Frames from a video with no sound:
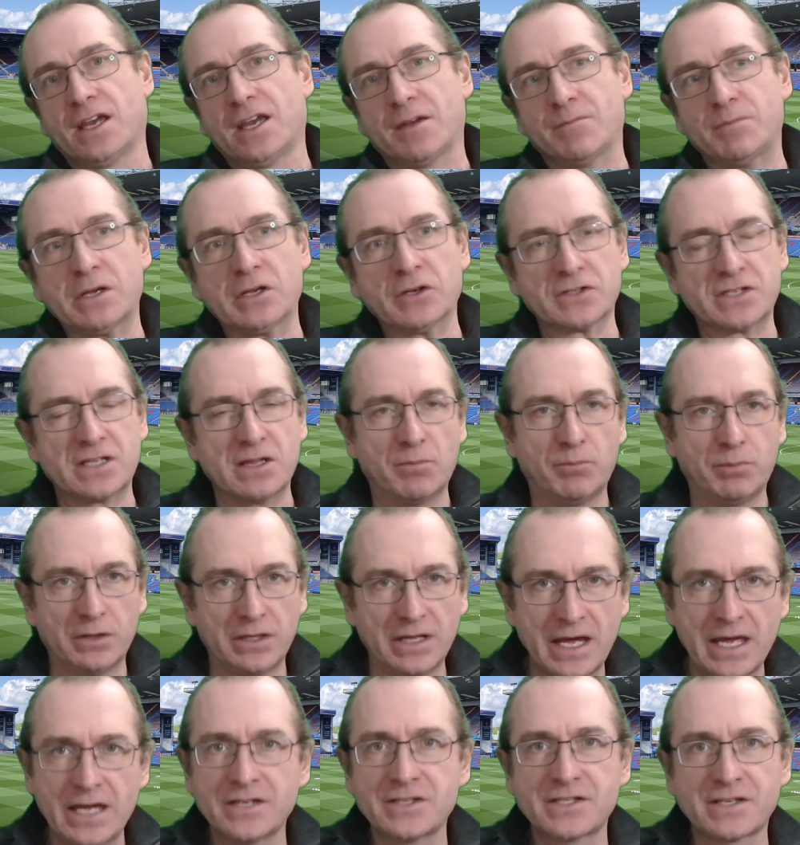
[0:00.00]
because the
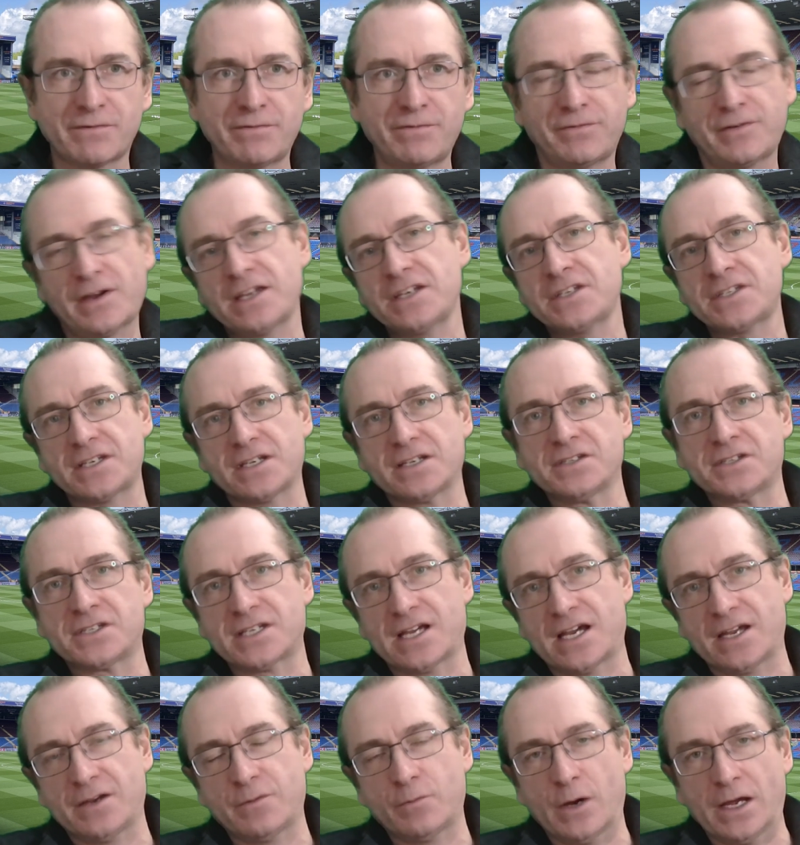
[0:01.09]
players are facing
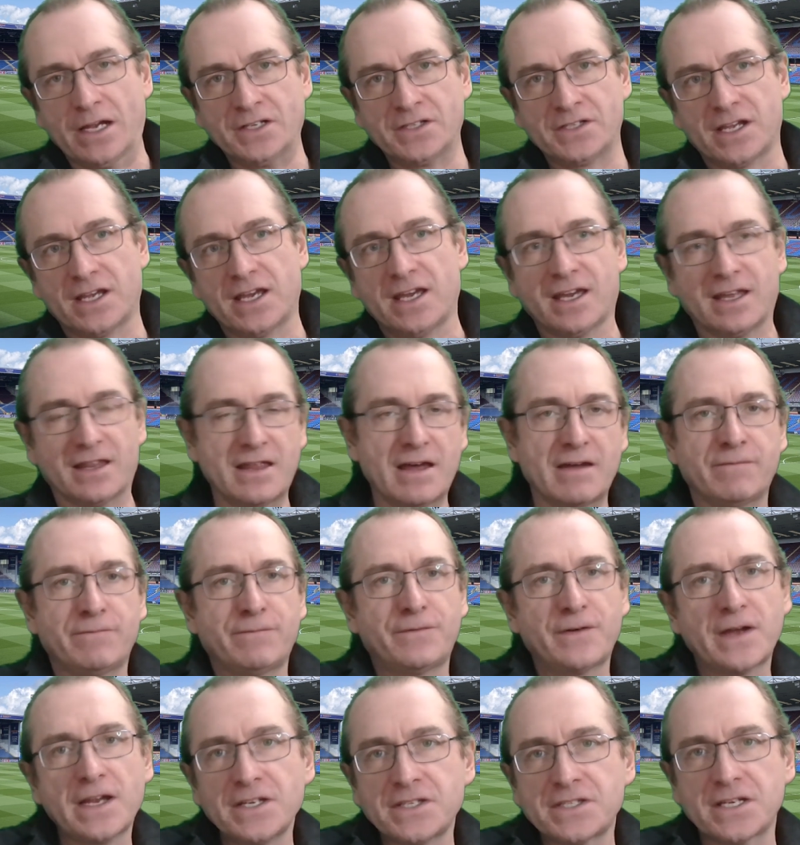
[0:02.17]
sideways. They're
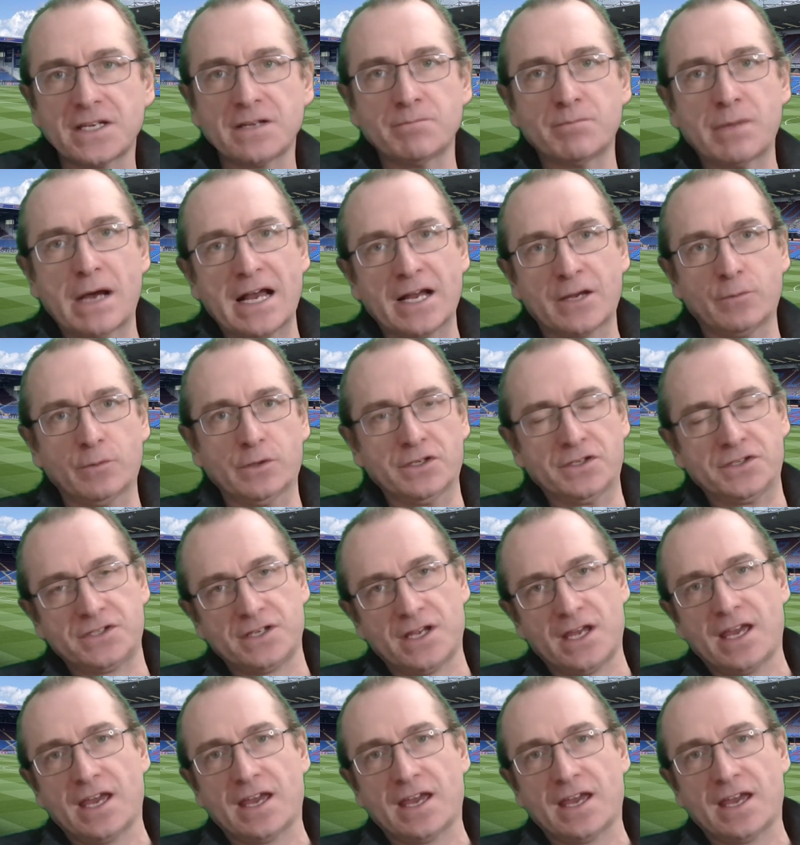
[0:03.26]
facing backwards.